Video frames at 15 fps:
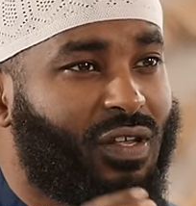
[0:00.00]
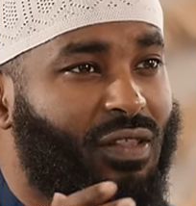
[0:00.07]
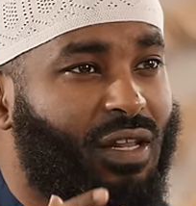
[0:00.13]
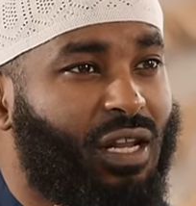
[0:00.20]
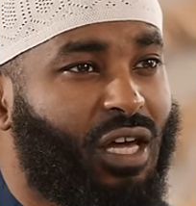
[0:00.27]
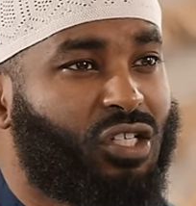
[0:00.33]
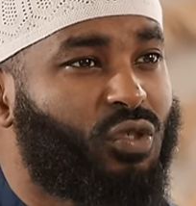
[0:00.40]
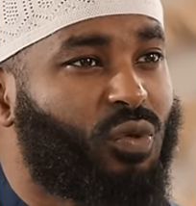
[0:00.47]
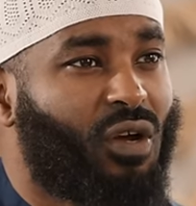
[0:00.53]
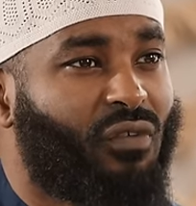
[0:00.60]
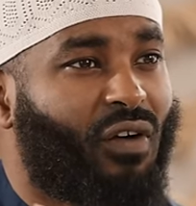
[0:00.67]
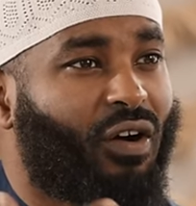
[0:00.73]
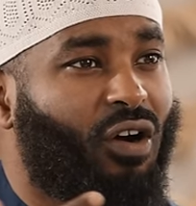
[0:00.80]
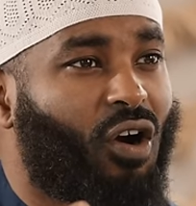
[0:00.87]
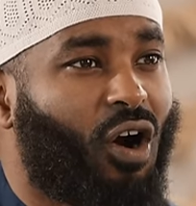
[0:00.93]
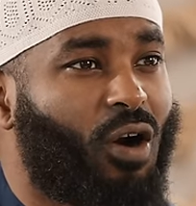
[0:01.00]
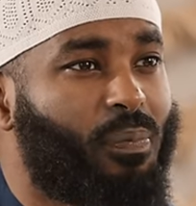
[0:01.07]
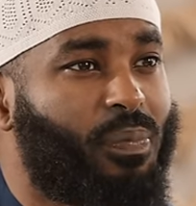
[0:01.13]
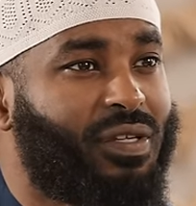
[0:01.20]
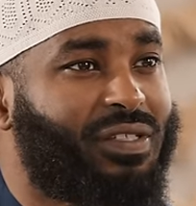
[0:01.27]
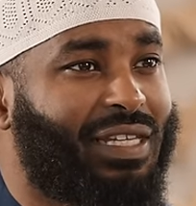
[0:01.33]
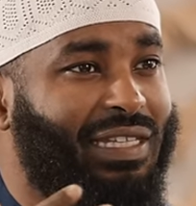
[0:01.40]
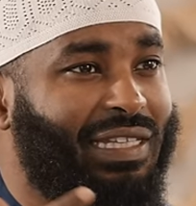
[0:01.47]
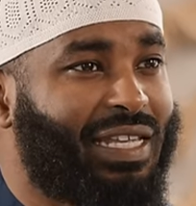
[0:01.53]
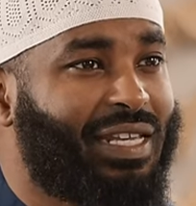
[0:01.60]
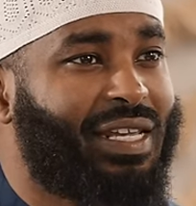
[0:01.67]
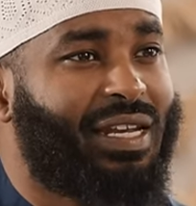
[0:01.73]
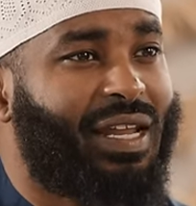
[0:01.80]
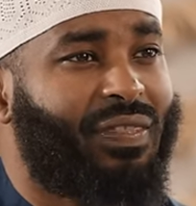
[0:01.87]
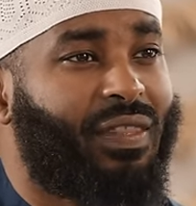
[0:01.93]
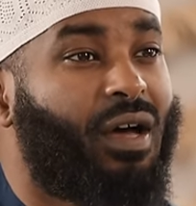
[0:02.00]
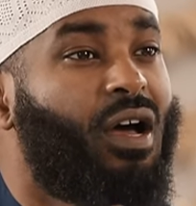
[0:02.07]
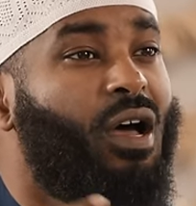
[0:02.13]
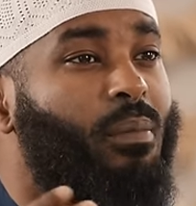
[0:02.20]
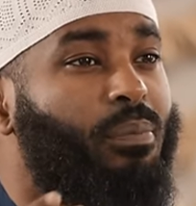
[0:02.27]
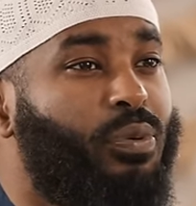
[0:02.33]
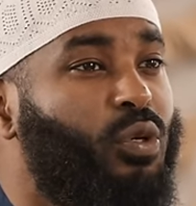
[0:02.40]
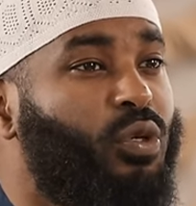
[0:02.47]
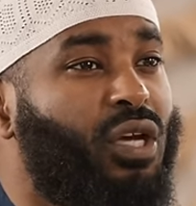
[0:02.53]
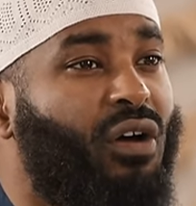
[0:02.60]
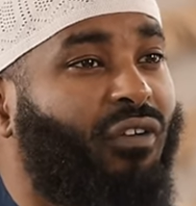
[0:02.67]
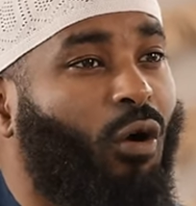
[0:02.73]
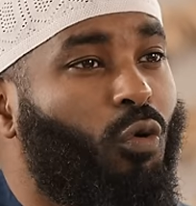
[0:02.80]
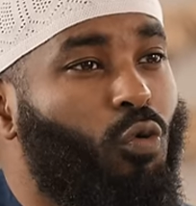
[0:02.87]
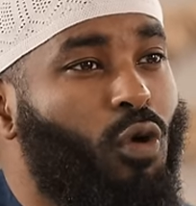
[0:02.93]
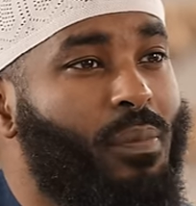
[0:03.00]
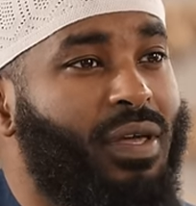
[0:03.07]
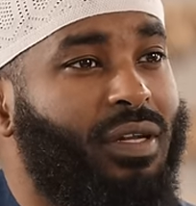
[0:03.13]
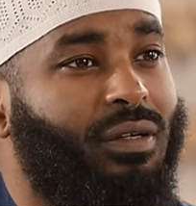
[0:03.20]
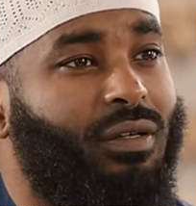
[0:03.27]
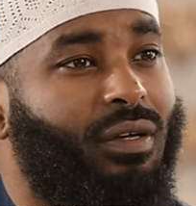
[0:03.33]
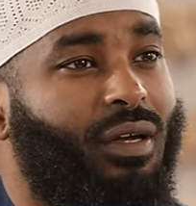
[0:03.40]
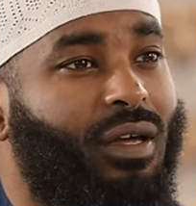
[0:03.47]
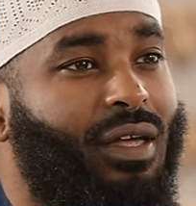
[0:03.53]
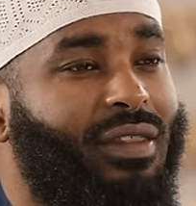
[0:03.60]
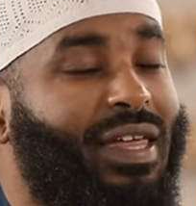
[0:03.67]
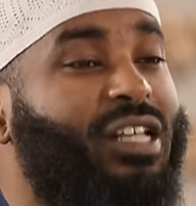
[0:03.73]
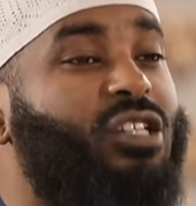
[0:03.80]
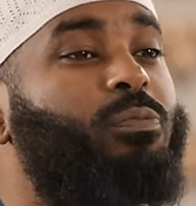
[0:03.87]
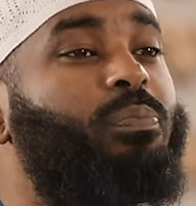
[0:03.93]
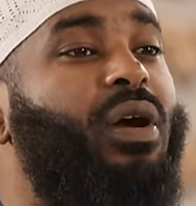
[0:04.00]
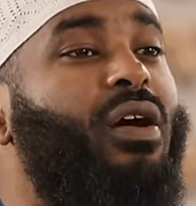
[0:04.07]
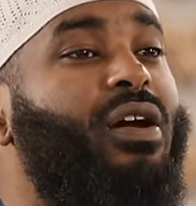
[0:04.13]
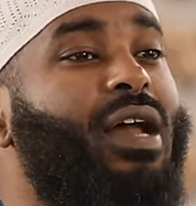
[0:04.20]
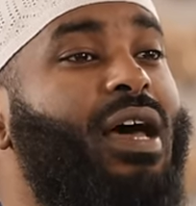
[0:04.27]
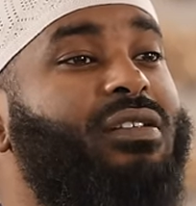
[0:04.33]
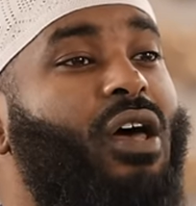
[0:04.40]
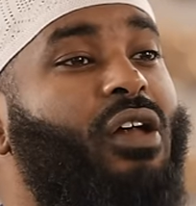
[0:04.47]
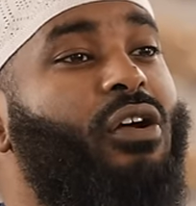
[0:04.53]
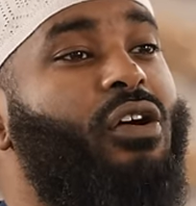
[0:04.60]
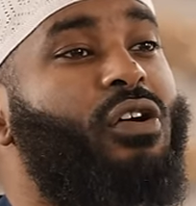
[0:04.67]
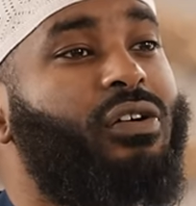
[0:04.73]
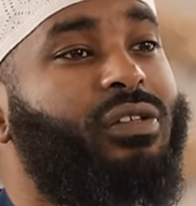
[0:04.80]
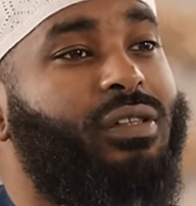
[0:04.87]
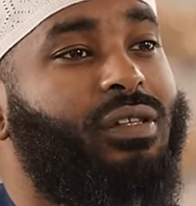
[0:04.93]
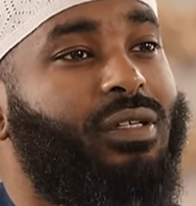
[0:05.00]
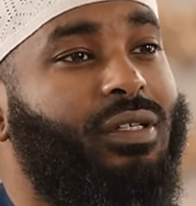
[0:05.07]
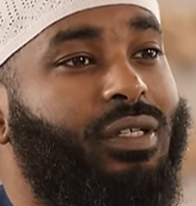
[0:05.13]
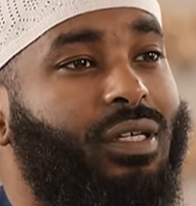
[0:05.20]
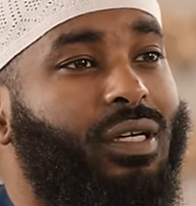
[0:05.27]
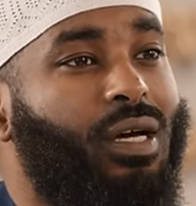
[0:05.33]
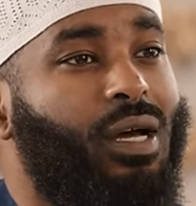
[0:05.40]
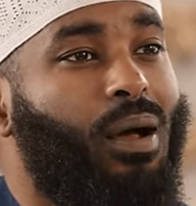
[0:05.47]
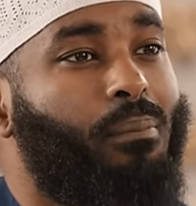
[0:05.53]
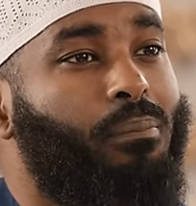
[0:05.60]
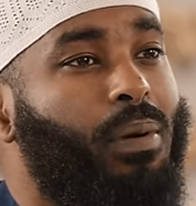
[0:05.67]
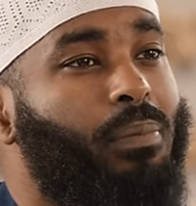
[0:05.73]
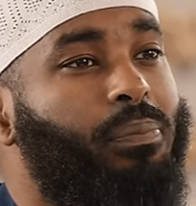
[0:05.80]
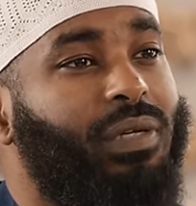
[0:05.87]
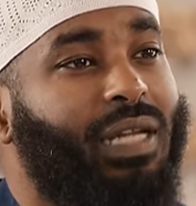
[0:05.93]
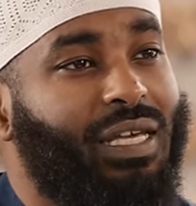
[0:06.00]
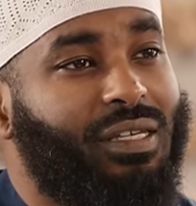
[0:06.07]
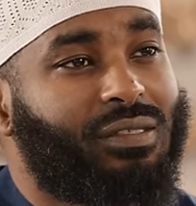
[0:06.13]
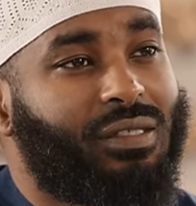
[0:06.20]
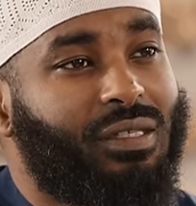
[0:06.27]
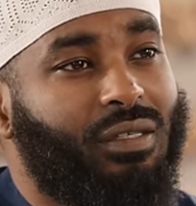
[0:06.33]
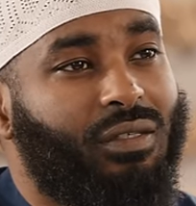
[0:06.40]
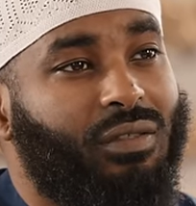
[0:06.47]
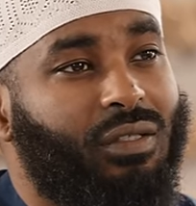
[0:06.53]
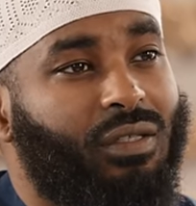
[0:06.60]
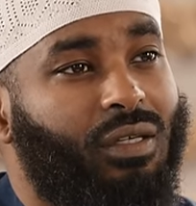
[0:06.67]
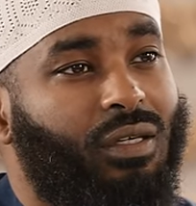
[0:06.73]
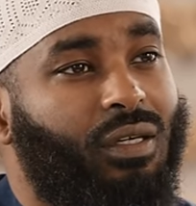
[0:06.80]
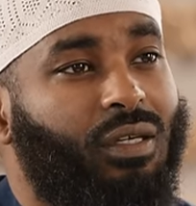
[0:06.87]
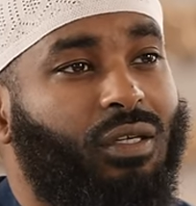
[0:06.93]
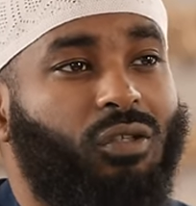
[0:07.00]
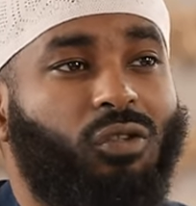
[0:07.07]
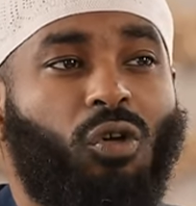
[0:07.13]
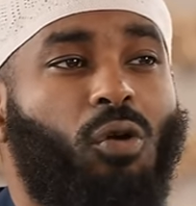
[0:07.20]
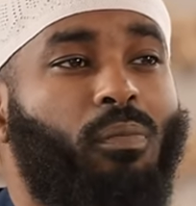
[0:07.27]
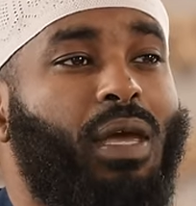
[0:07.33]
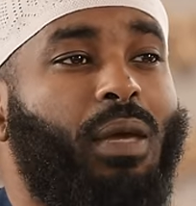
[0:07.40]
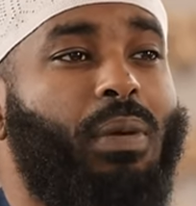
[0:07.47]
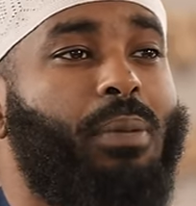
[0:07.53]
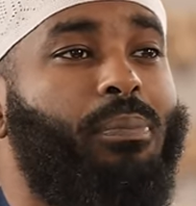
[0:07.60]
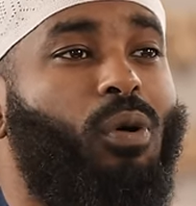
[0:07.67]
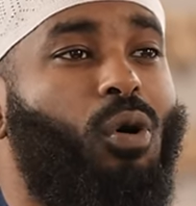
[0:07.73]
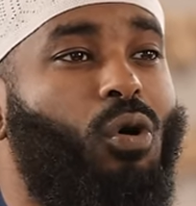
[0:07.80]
and the luxury of our carpets and linen and the beauty of our women, that is paradise on earth. But places don't make people